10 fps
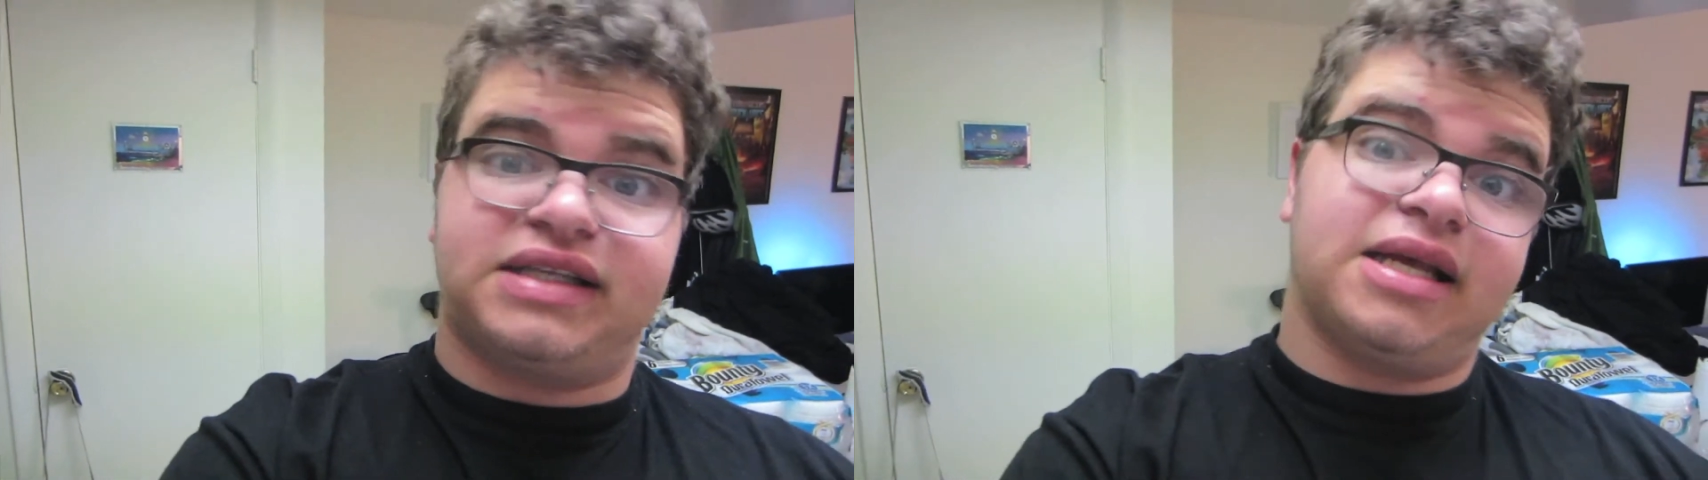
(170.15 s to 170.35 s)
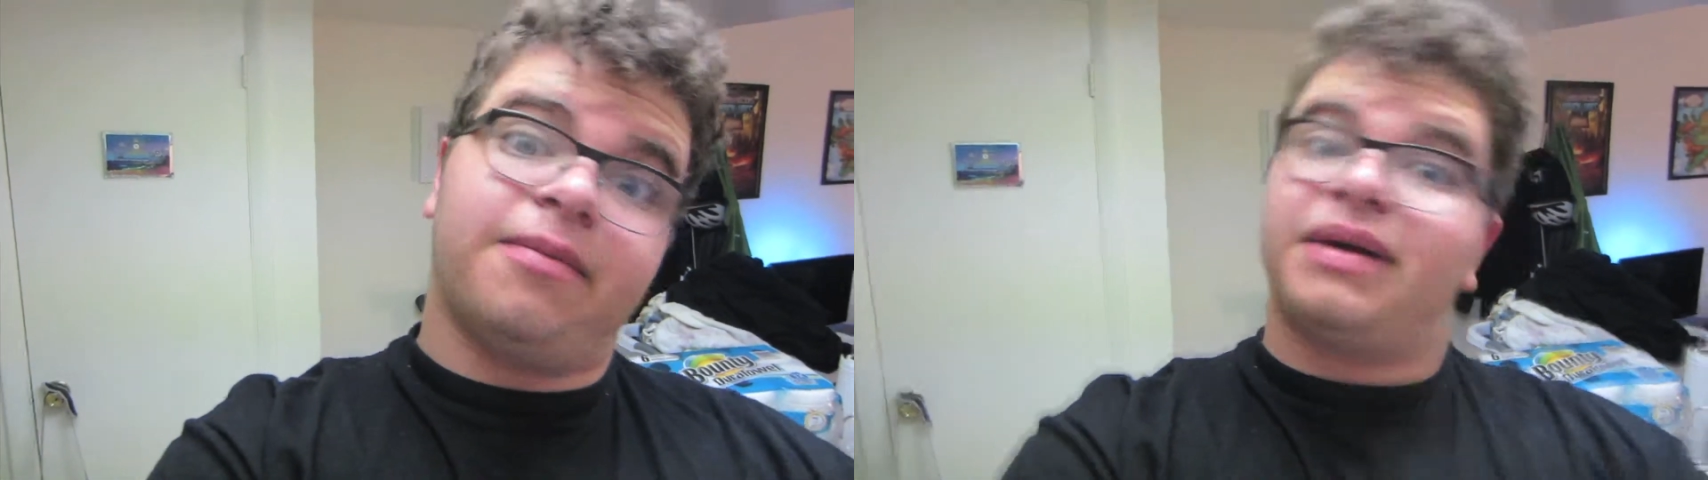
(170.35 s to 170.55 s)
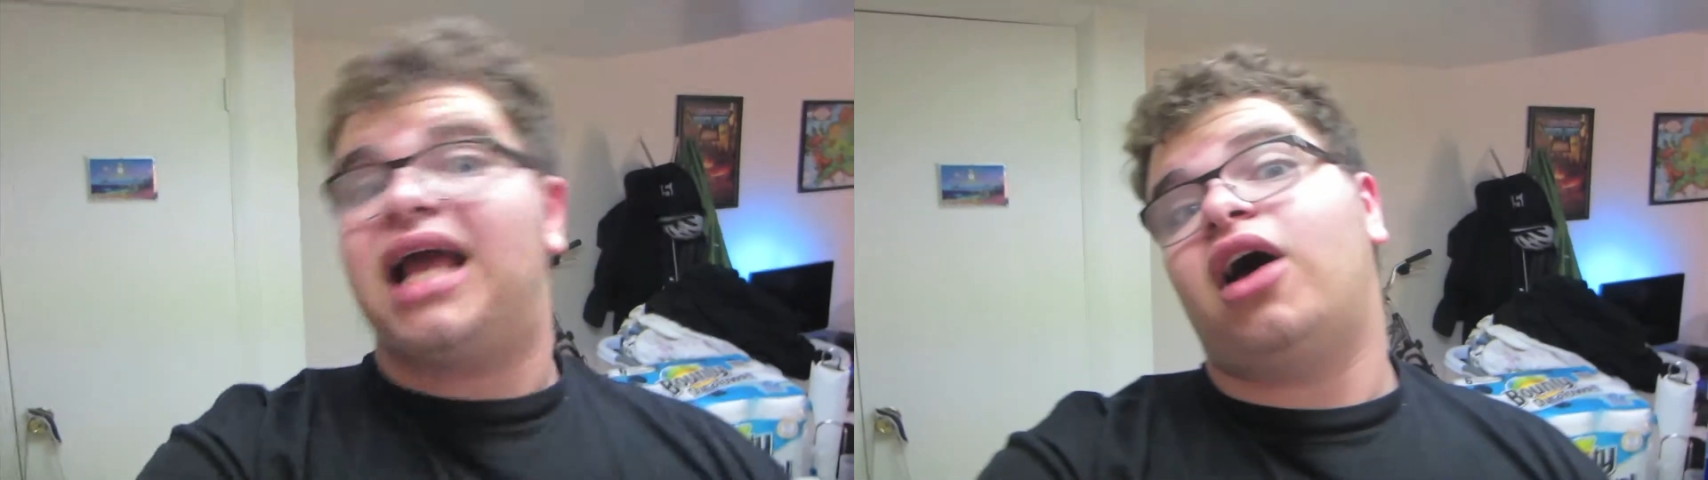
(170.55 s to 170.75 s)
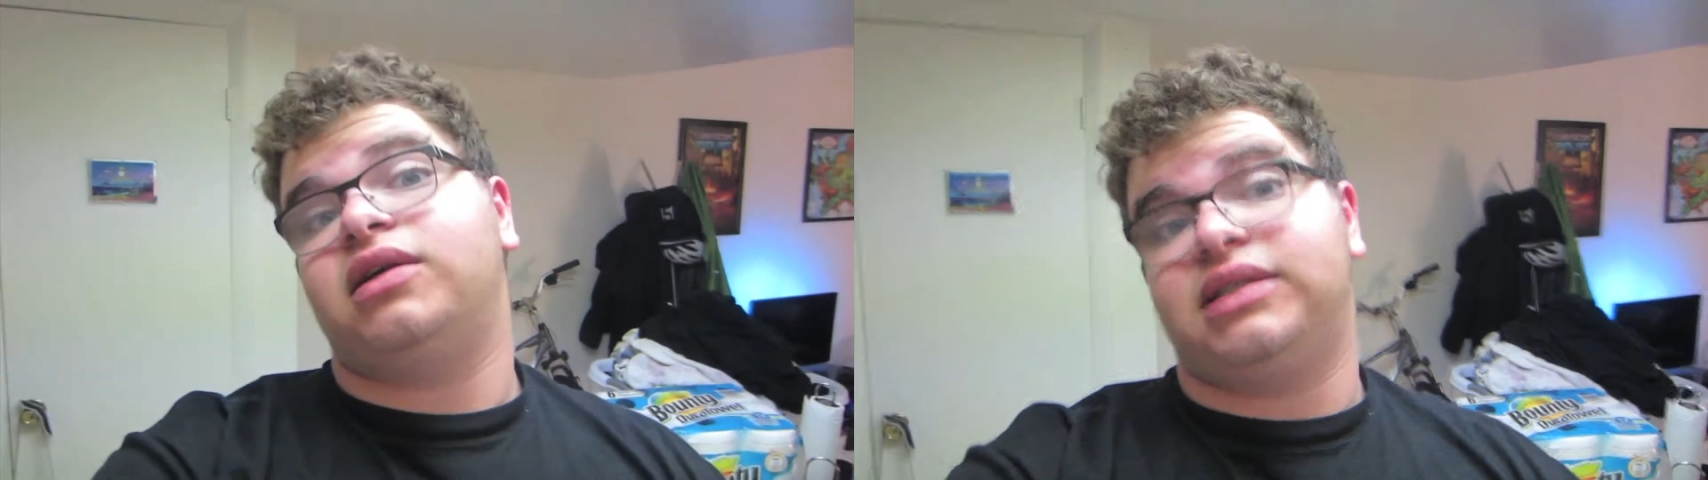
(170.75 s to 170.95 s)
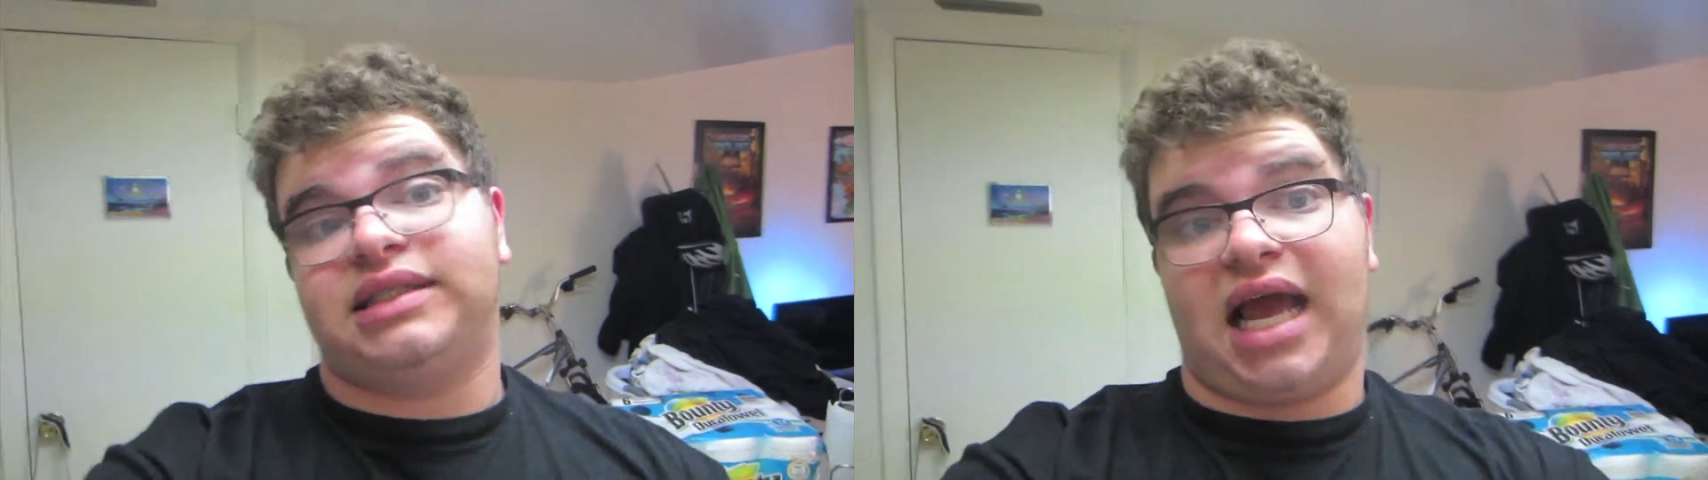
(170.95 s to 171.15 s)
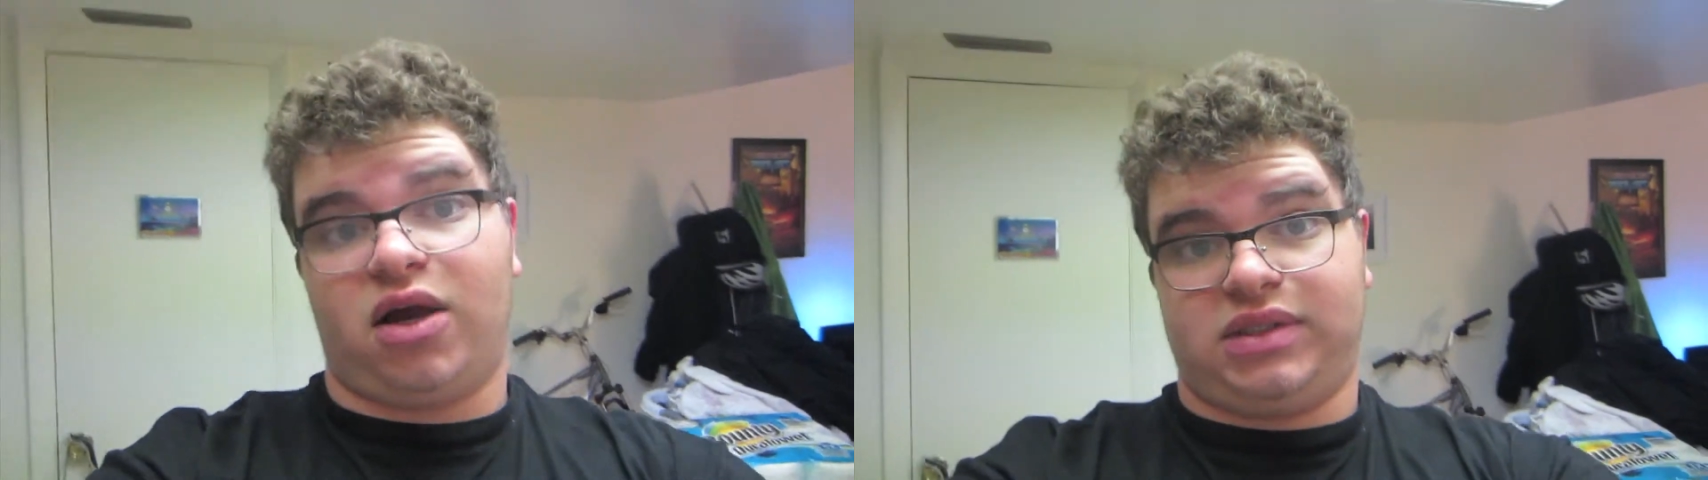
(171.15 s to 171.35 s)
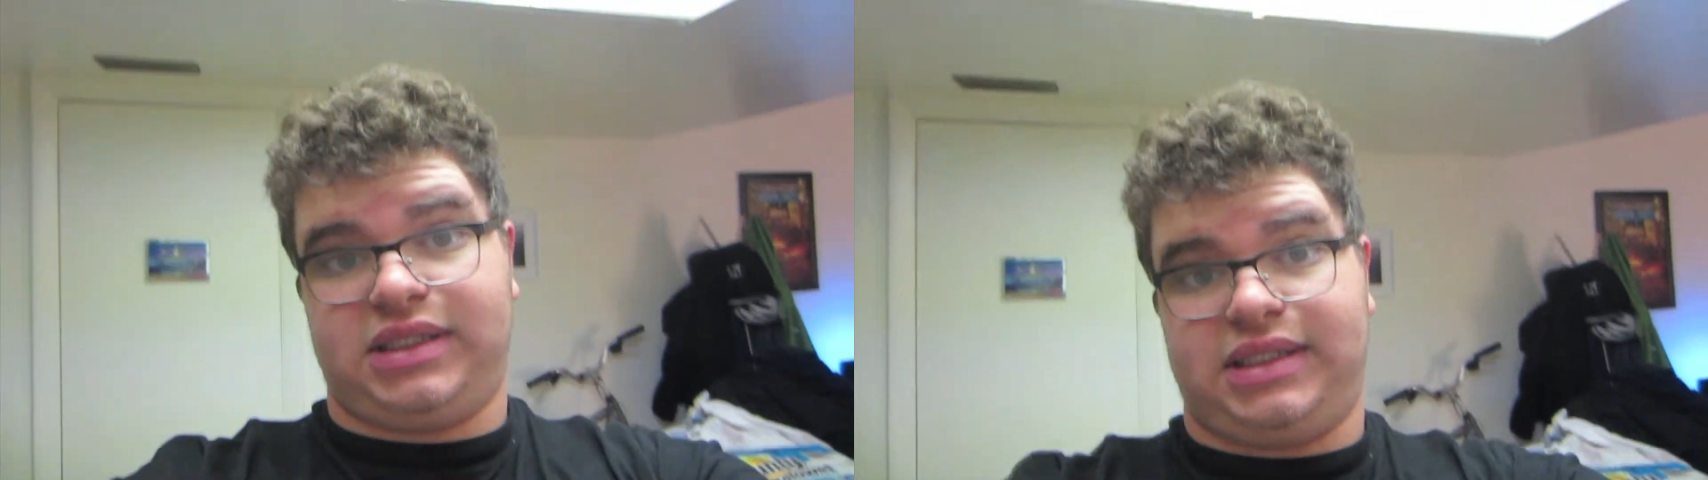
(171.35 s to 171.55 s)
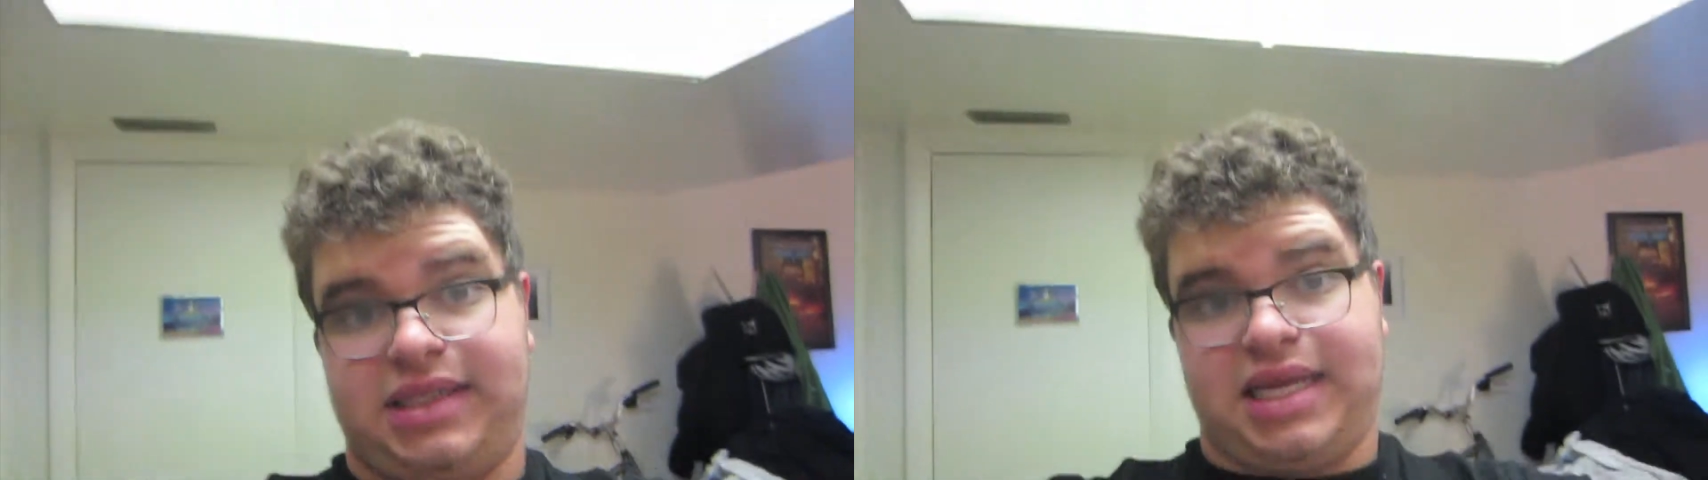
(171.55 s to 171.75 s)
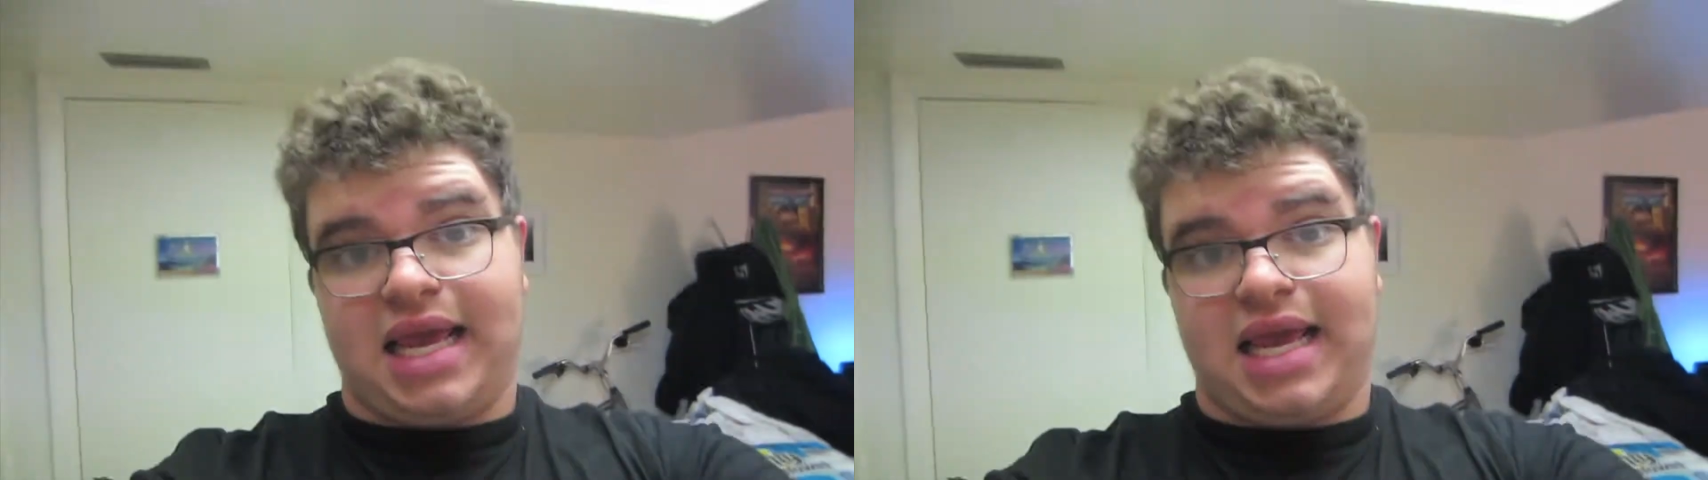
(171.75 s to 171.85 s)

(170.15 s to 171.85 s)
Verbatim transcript: somebody else's house.